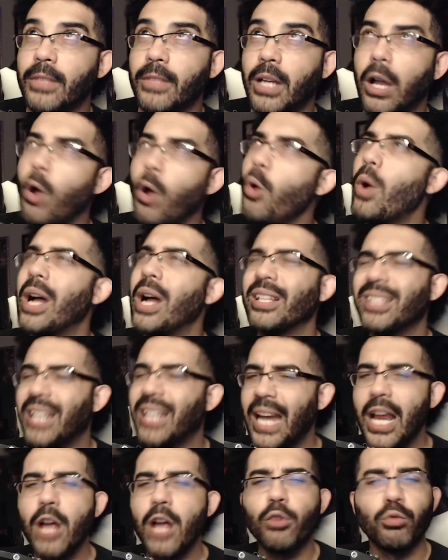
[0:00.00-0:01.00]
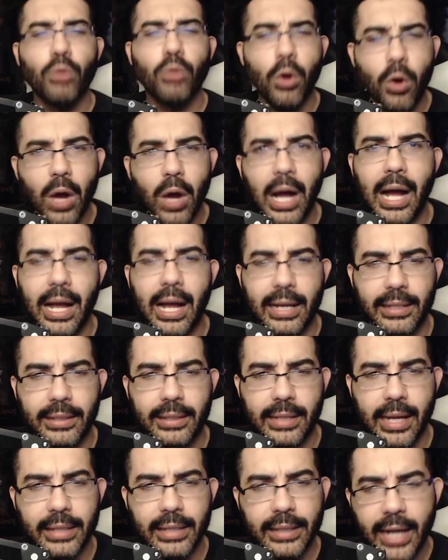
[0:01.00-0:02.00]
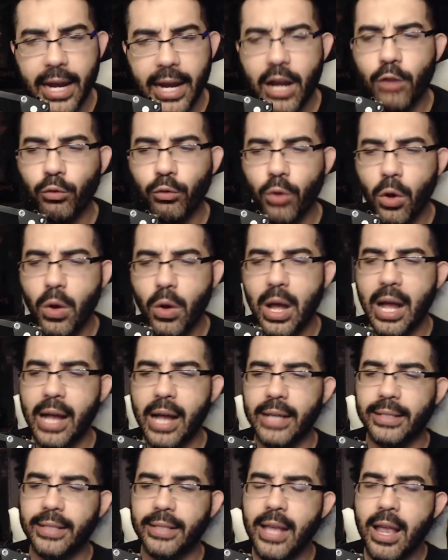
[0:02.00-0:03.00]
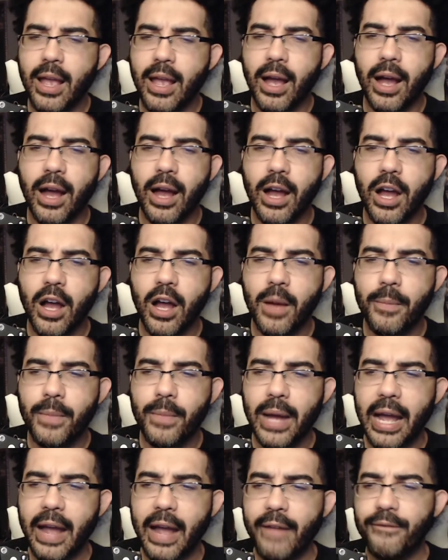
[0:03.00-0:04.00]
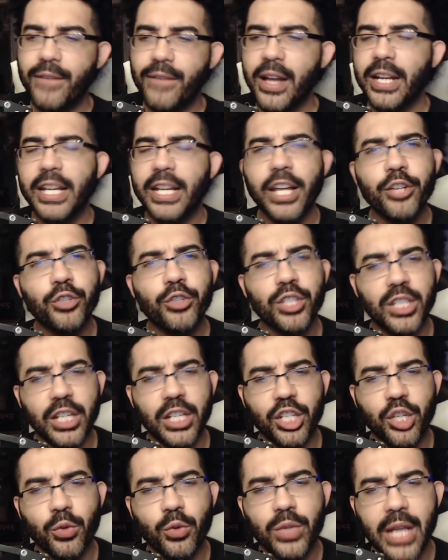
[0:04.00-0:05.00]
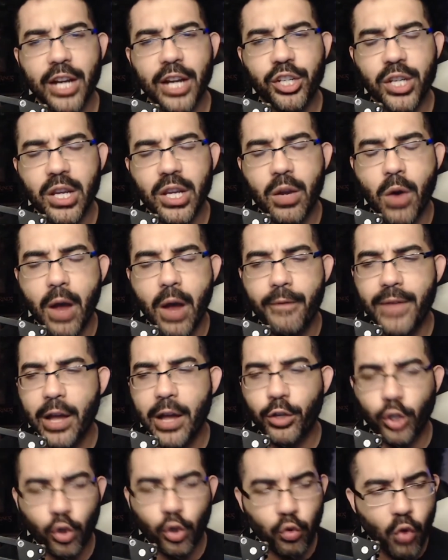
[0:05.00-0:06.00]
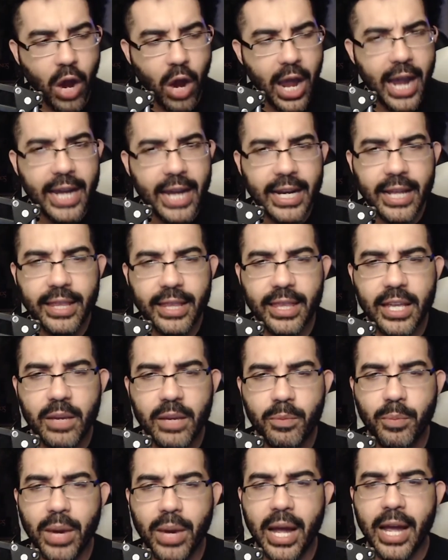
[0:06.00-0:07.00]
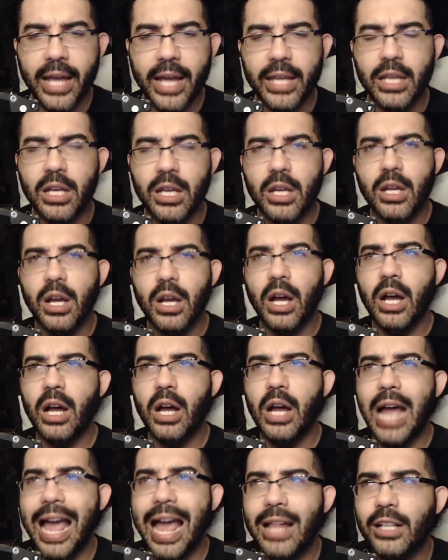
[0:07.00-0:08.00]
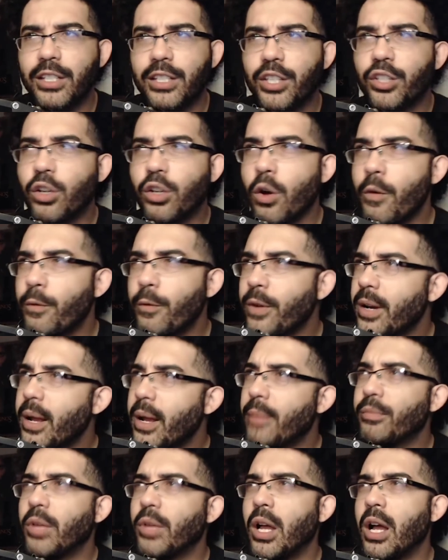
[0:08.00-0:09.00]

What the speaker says: Oh, Andrea Rojas. Andrea Rojas. I found it interesting. She was actually found crying, I think, by Alex's girlfriend,